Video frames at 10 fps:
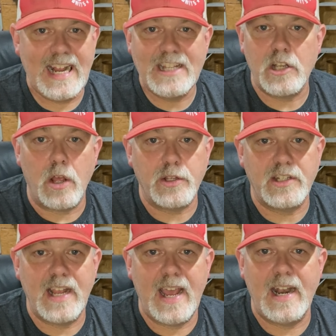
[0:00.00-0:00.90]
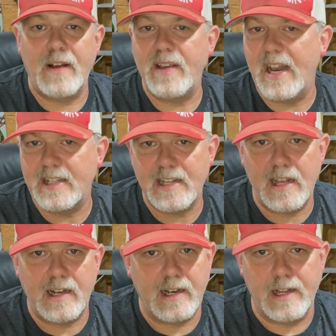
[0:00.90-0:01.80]
It's all set. I've got it
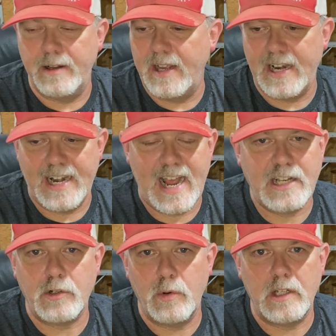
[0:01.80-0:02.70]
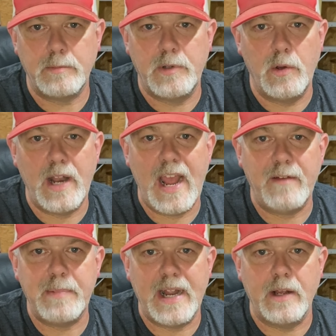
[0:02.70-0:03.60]
set at a, at a nice crisp two and a
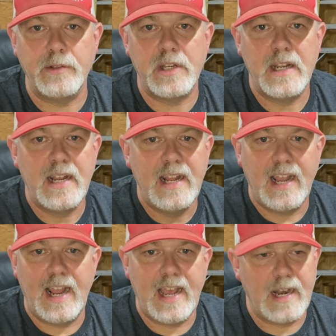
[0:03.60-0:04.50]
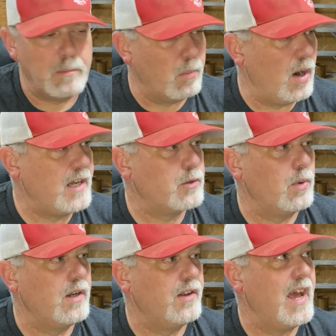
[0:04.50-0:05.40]
half pounds and it breaks
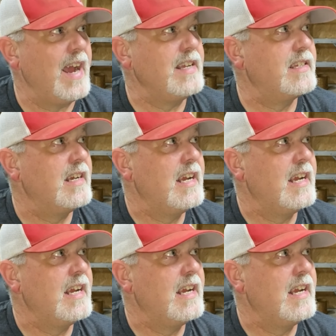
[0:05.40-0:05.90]
real nice.